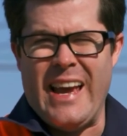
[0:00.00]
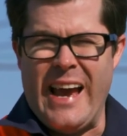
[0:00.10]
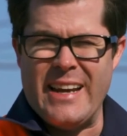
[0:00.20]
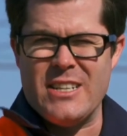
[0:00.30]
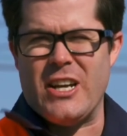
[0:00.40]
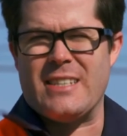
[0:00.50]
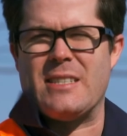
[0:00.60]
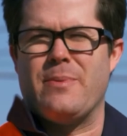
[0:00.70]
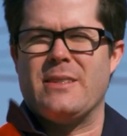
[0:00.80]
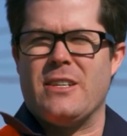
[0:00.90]
and adjust
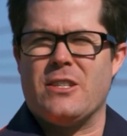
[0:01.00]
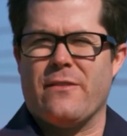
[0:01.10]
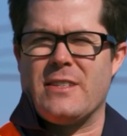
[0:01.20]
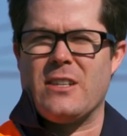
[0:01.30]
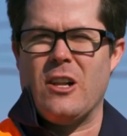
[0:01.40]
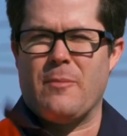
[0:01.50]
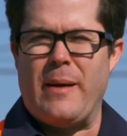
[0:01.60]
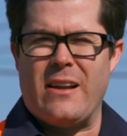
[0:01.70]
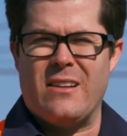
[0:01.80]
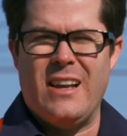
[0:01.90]
the position of the solar
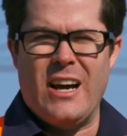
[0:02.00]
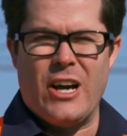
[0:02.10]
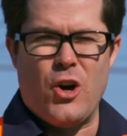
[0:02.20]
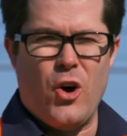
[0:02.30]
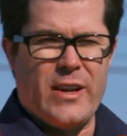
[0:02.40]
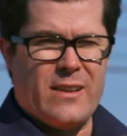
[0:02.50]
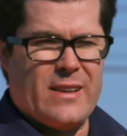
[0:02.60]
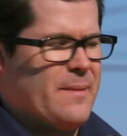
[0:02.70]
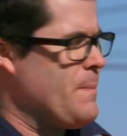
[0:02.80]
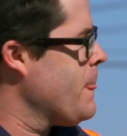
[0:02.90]
panel
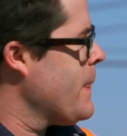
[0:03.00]
accordingly.